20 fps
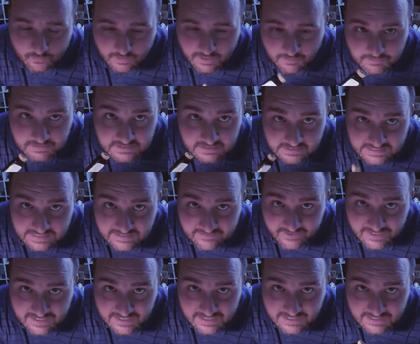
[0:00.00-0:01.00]
when I was
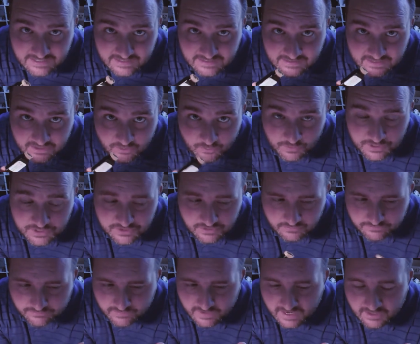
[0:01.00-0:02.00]
leaving the regional
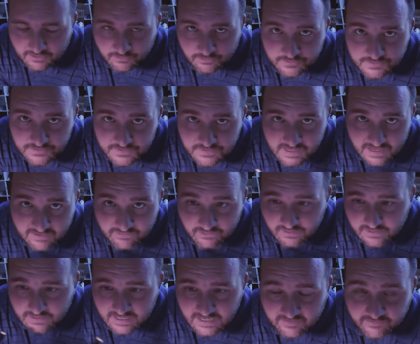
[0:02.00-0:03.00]
finals after
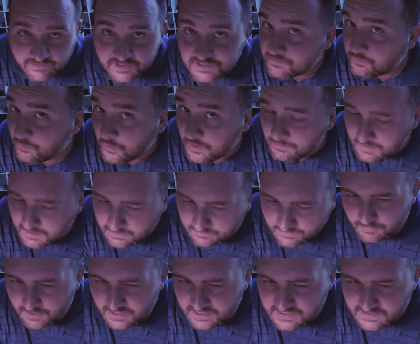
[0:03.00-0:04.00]
a day of disappointment,
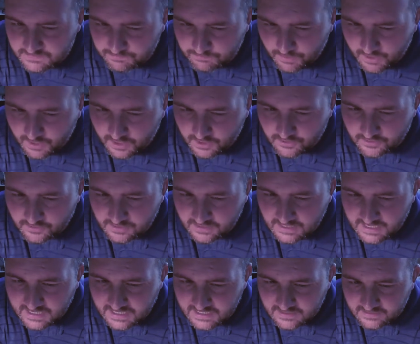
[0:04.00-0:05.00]
my spotter,
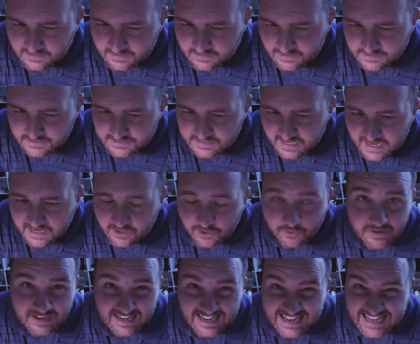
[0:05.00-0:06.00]
Nate Saito,
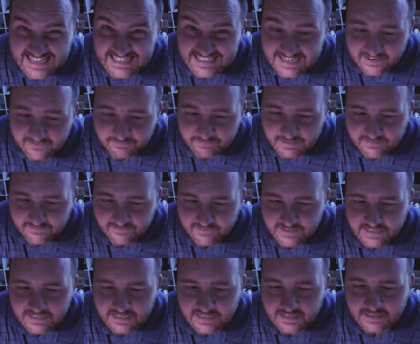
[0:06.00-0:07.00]

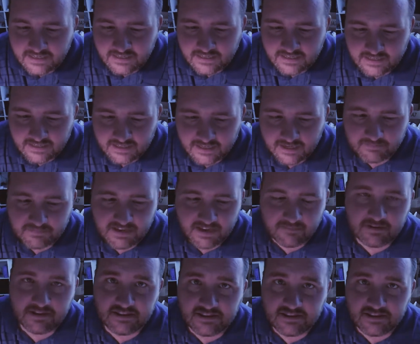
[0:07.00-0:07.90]
NSFPV, gave me